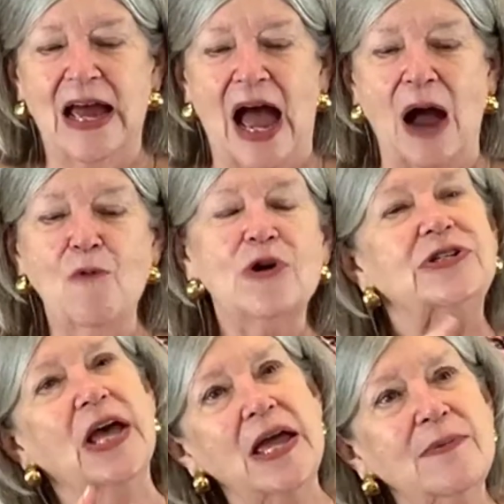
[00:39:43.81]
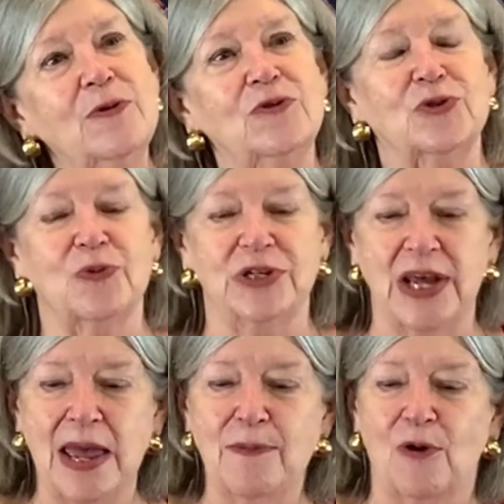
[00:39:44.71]
I want tables with
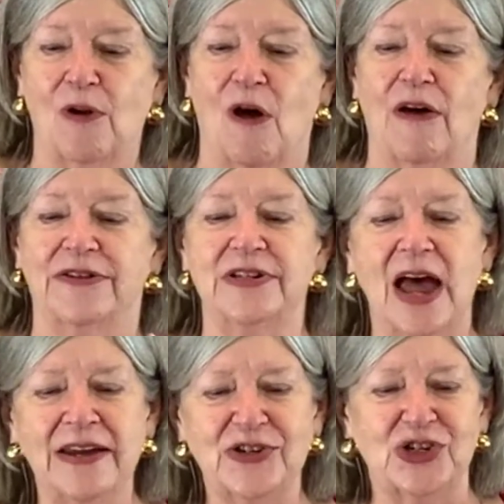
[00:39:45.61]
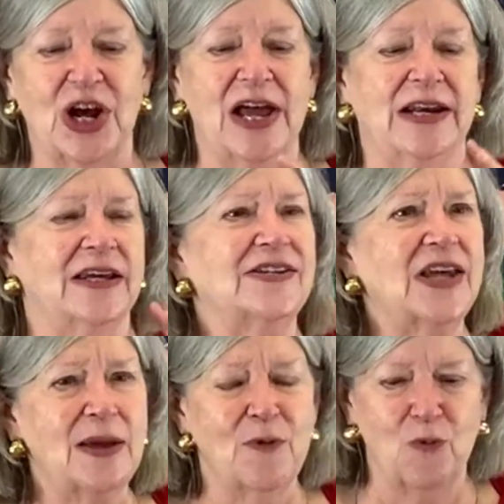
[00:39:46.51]
tablecloth, nice china and
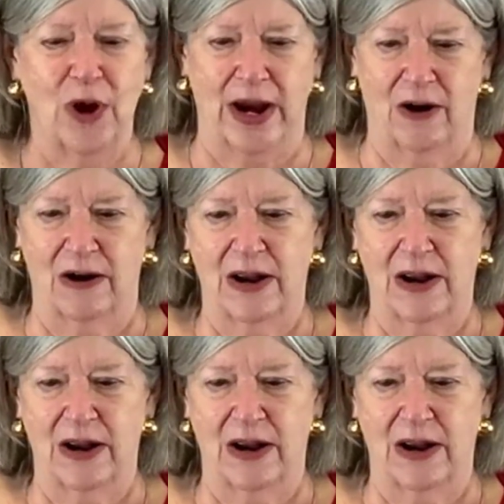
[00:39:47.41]
tableware.